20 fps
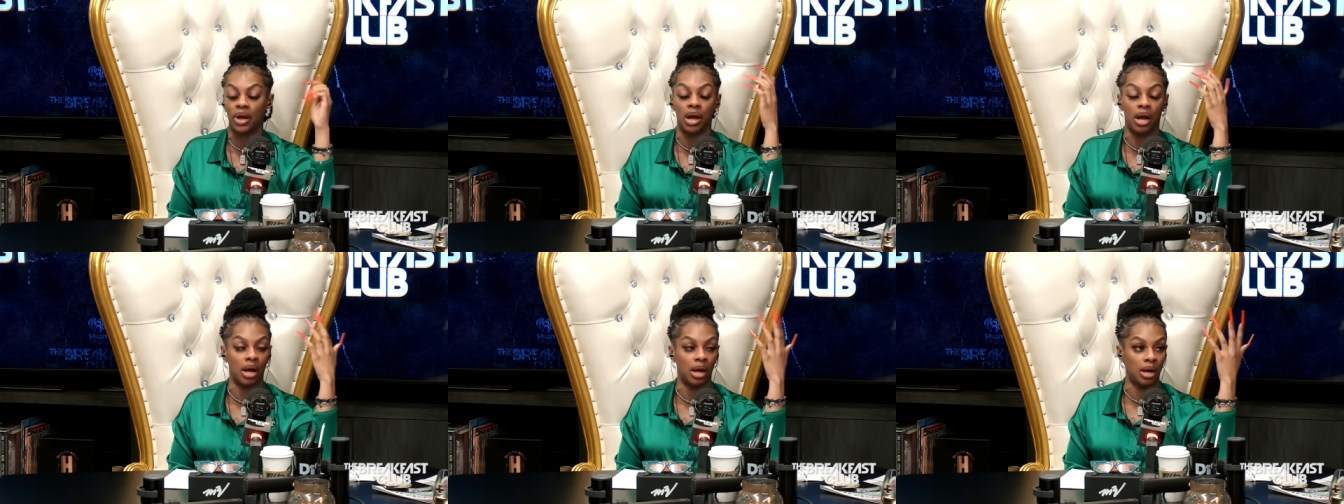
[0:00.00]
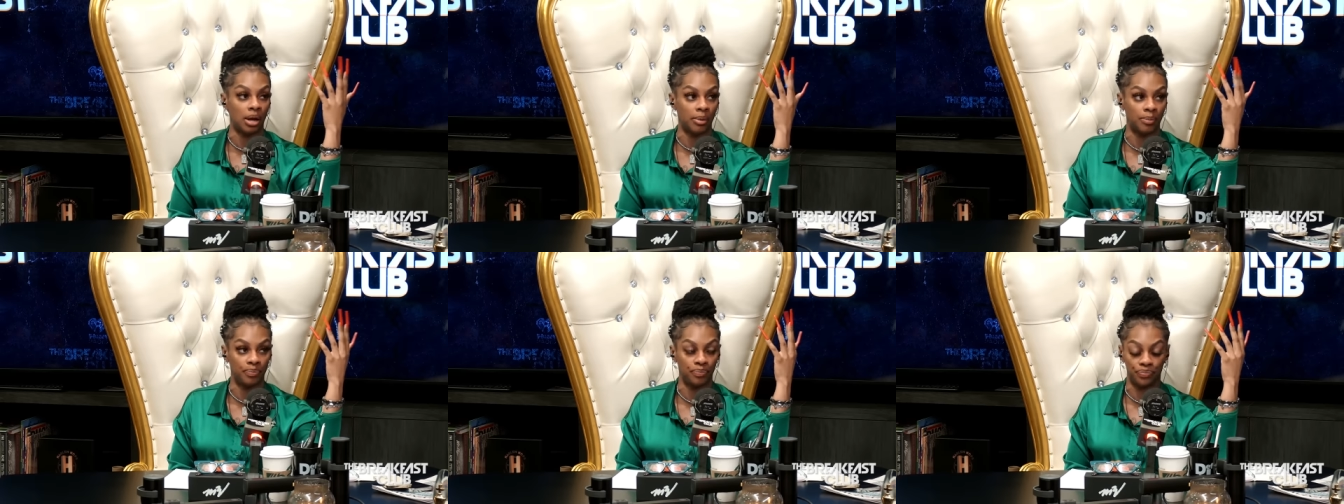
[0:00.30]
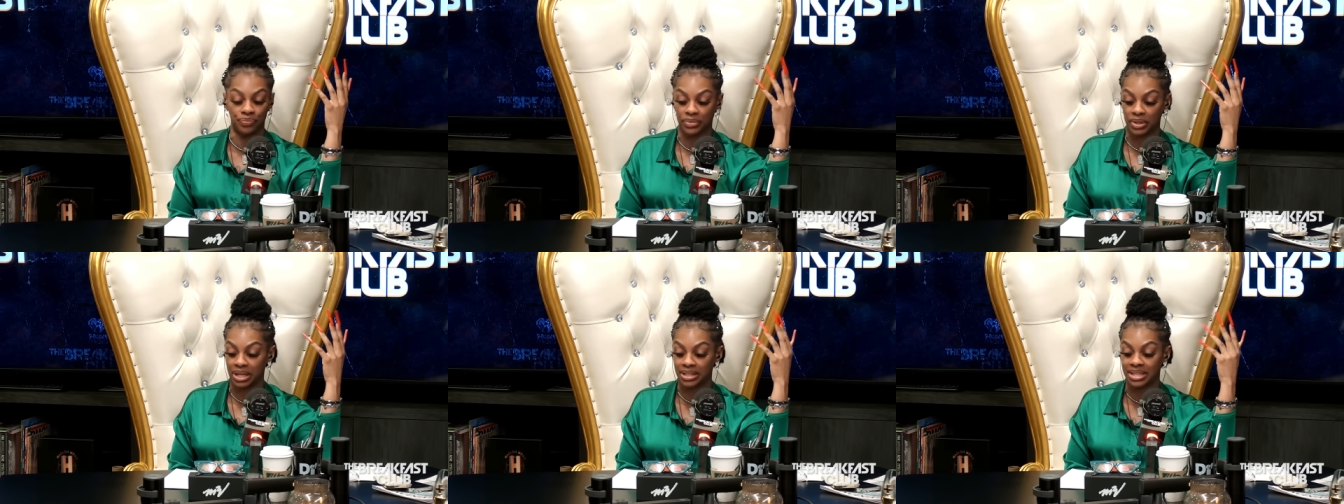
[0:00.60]

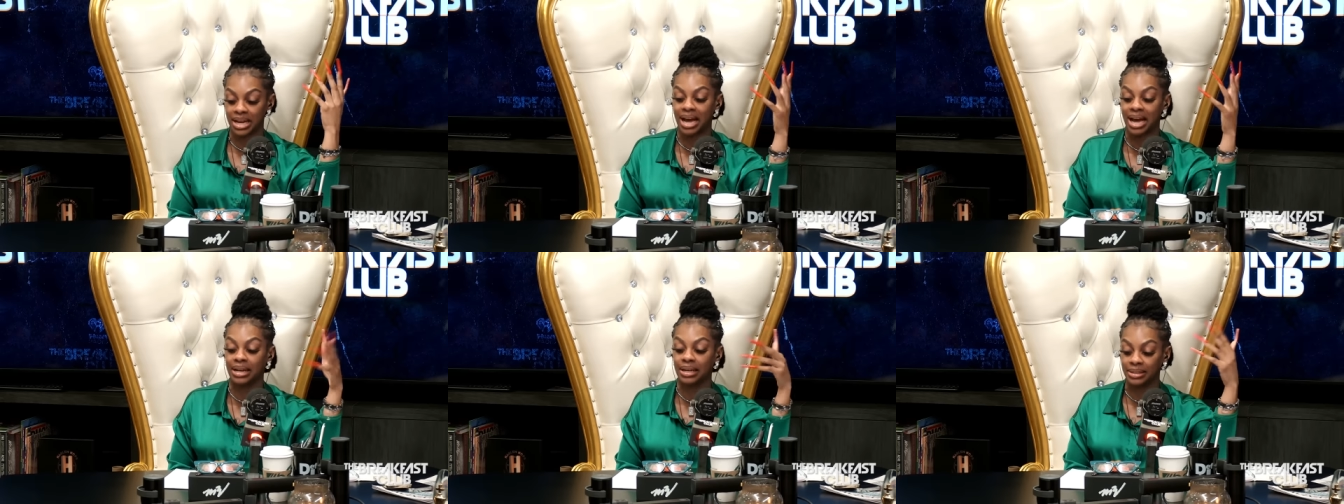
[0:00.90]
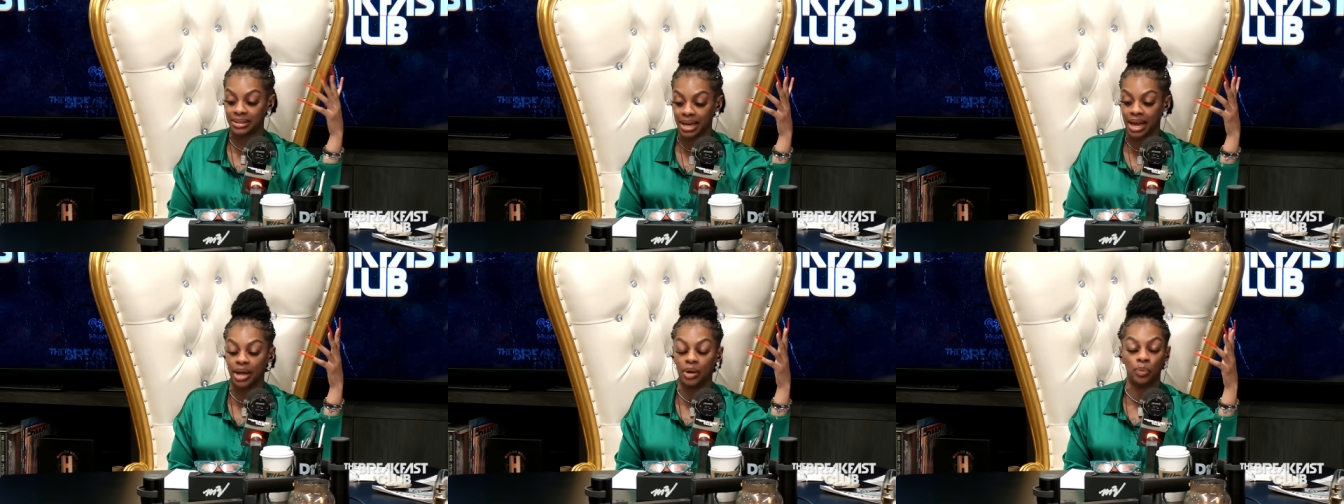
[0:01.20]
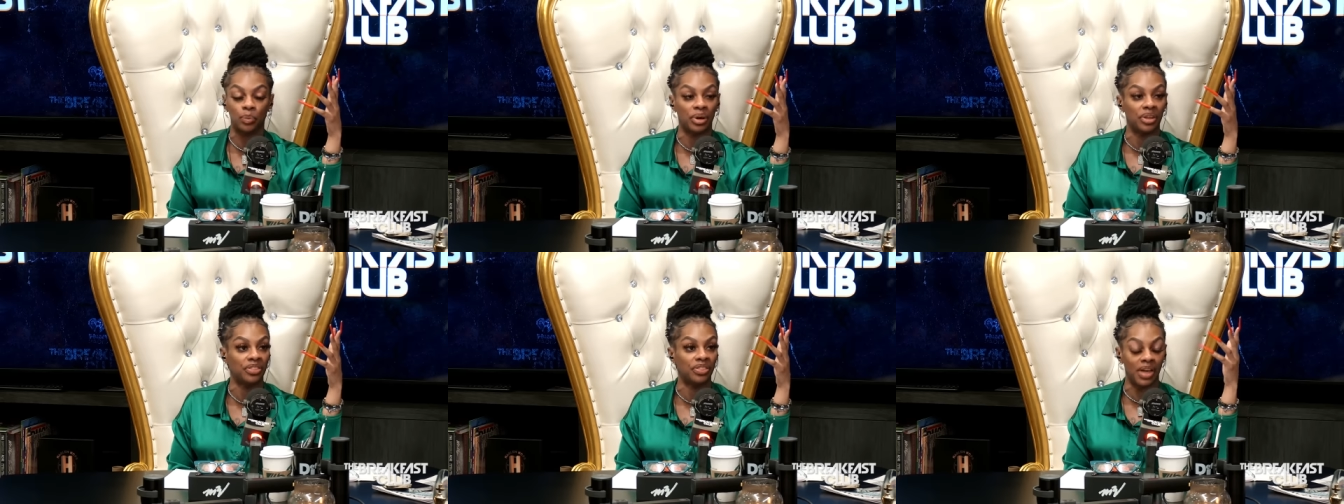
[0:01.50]
um, dollar debt
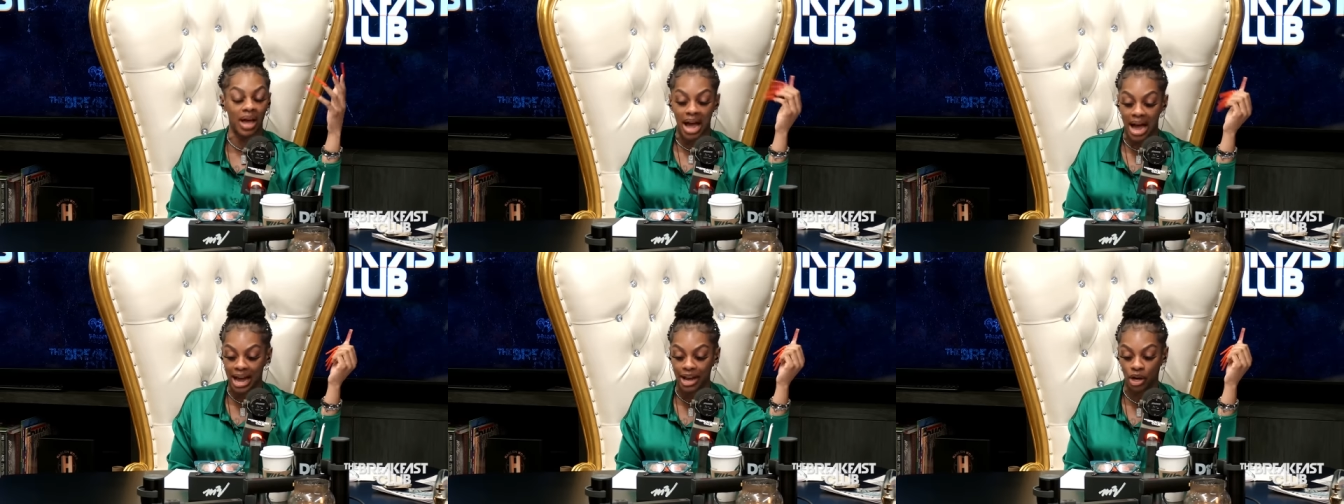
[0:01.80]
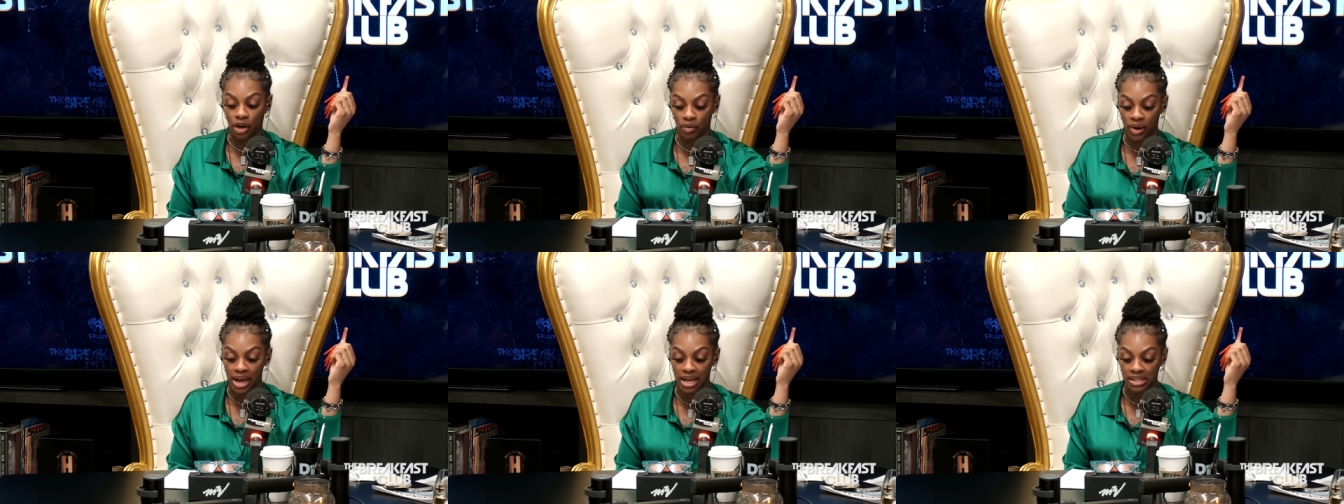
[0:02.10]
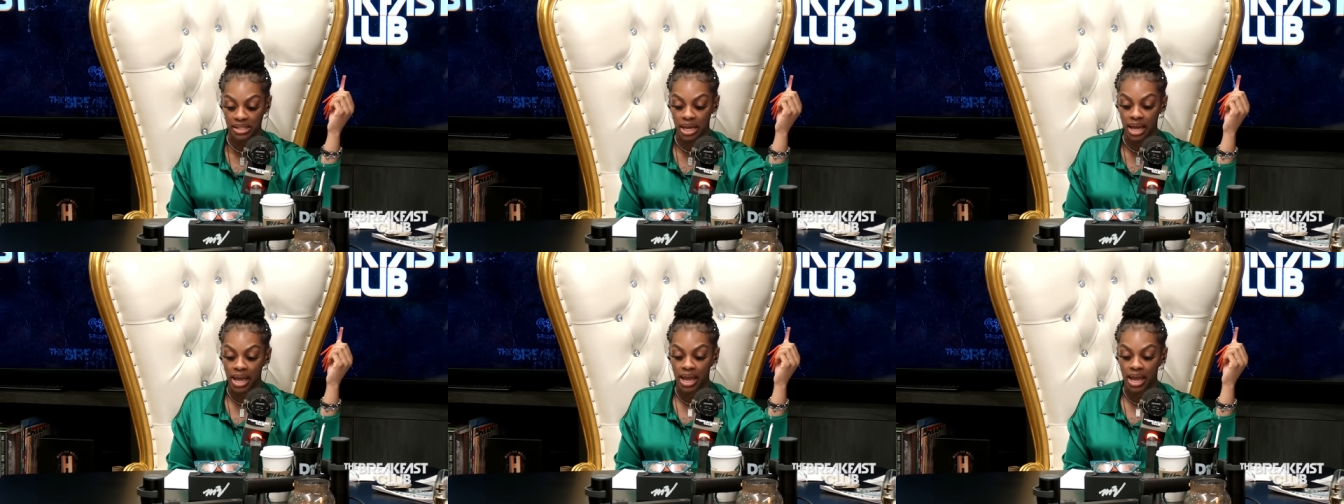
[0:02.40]
with the IRS.